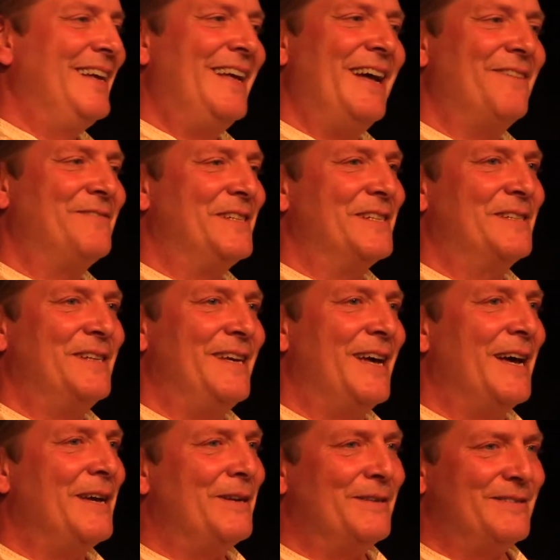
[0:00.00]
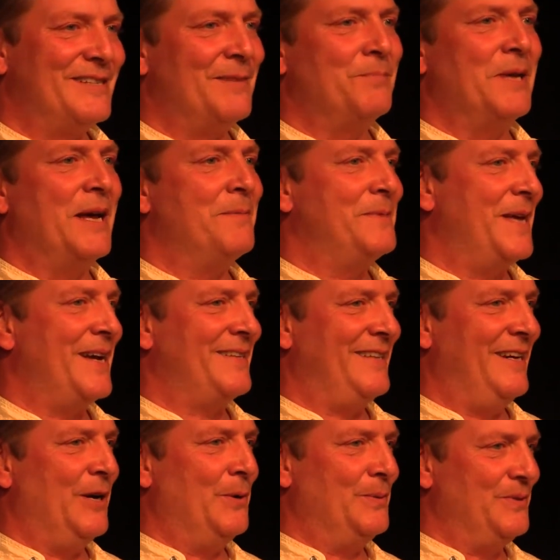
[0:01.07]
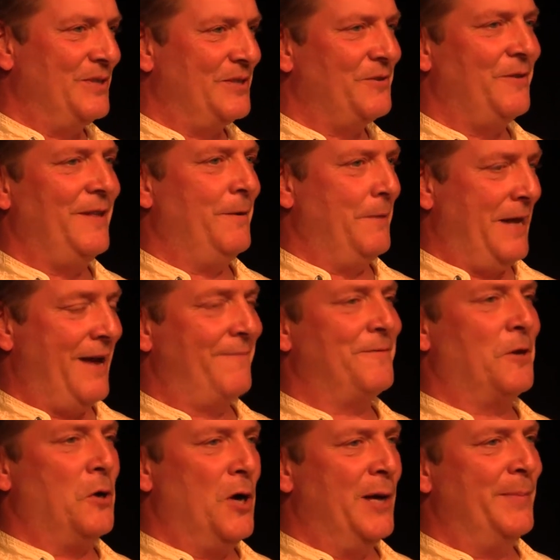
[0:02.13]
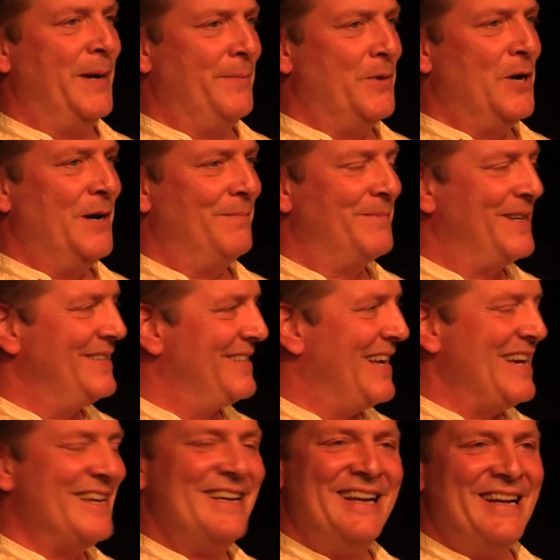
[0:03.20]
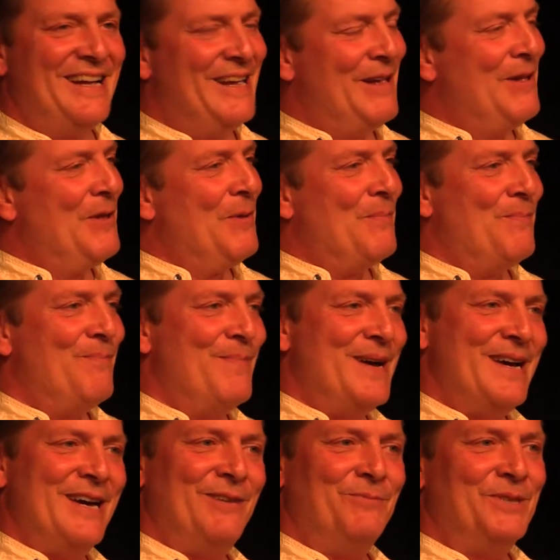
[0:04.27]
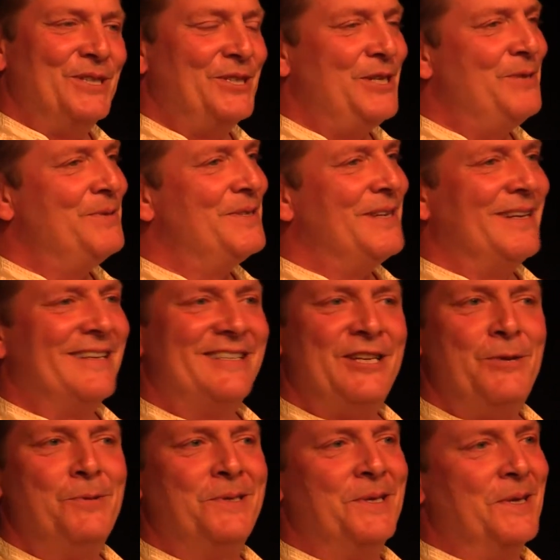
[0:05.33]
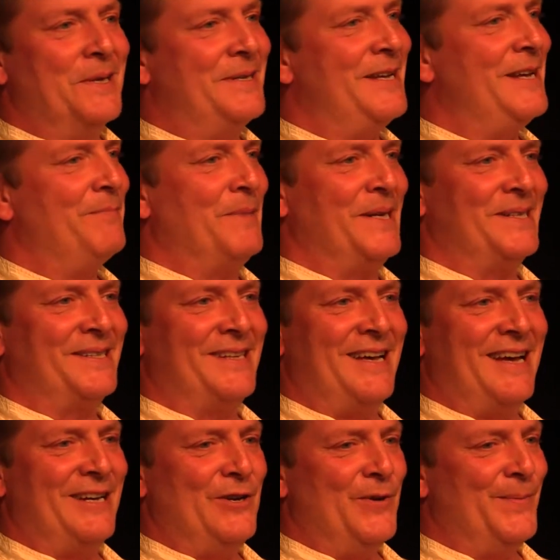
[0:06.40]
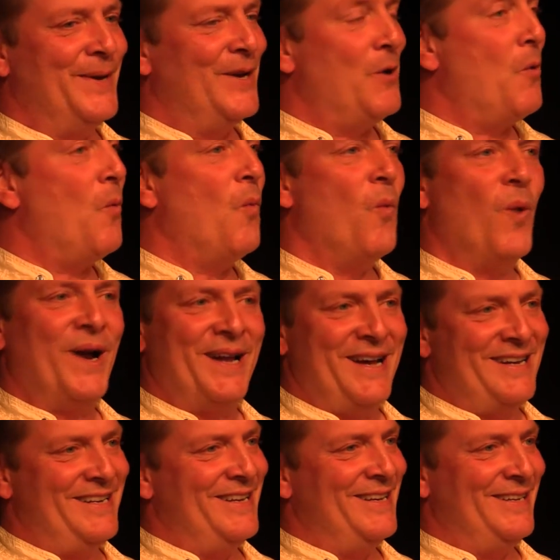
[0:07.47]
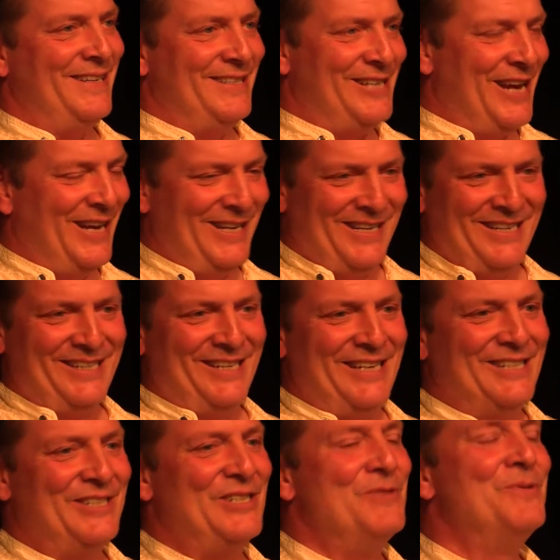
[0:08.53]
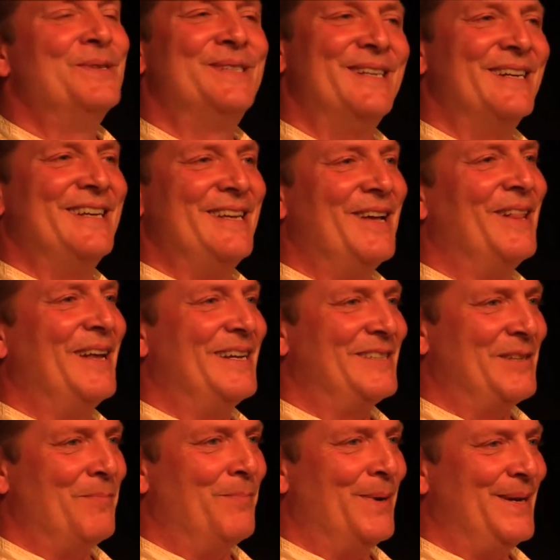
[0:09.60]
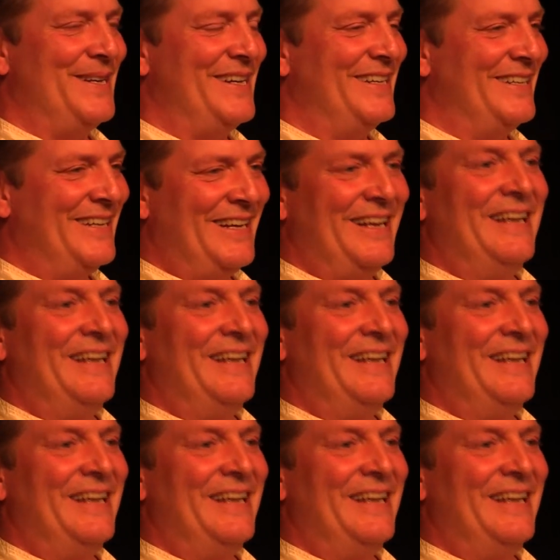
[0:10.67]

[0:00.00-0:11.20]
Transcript: have to say, I sometimes acted out just so they would have to call my mom, because man, she was going to take my side no matter what I did. She was going to yell at somebody, and